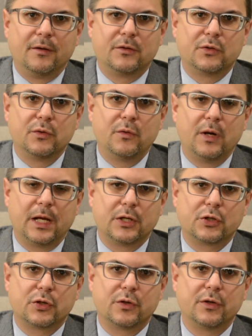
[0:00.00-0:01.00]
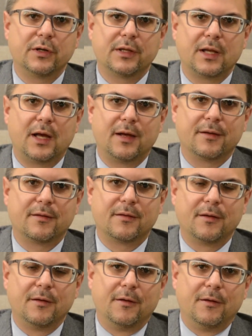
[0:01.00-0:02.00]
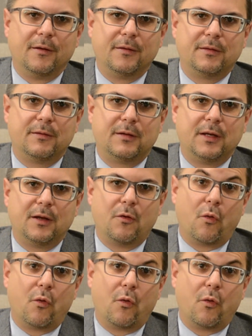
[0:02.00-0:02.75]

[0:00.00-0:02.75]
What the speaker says: to ensure that the